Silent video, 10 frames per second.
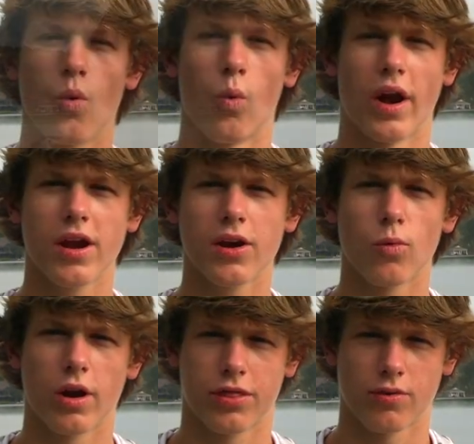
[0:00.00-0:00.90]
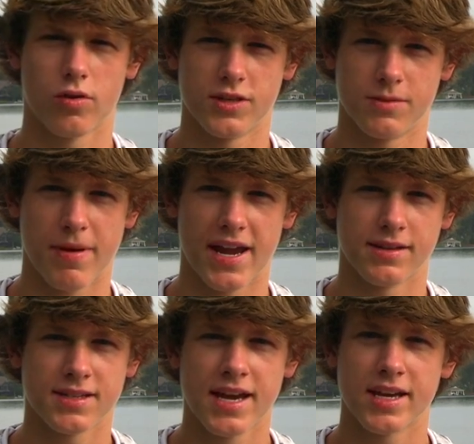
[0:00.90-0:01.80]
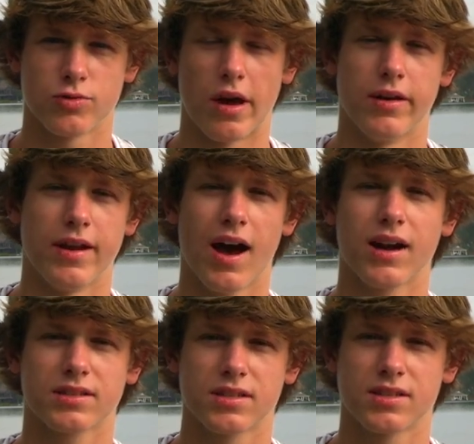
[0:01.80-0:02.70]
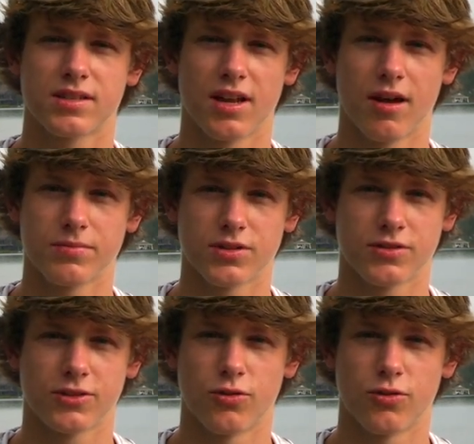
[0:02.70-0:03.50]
Where you're gonna wanna throw these baits is around docks, stumps,